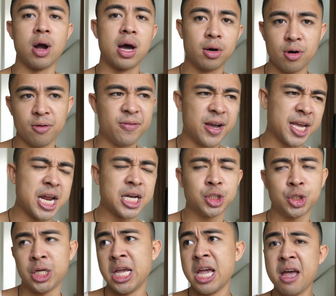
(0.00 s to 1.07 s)
I don't know if I could
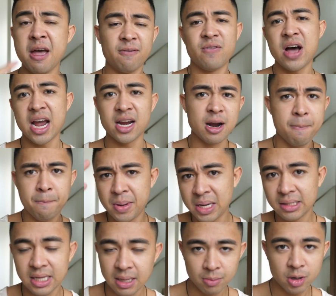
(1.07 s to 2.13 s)
actually find a
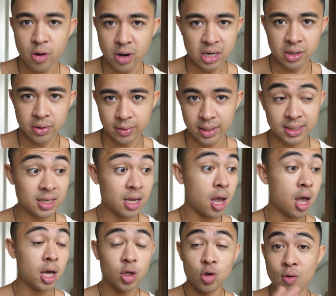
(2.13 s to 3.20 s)
big team to go ahead and do this
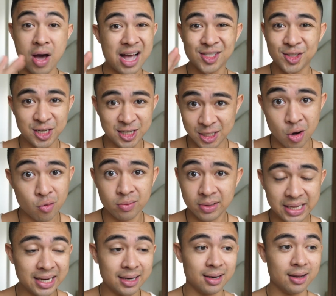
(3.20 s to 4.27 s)
you actually don't
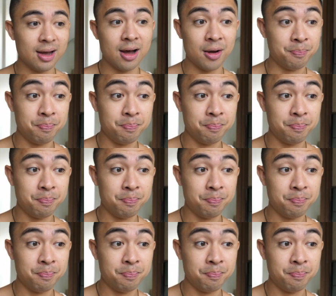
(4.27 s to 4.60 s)
need a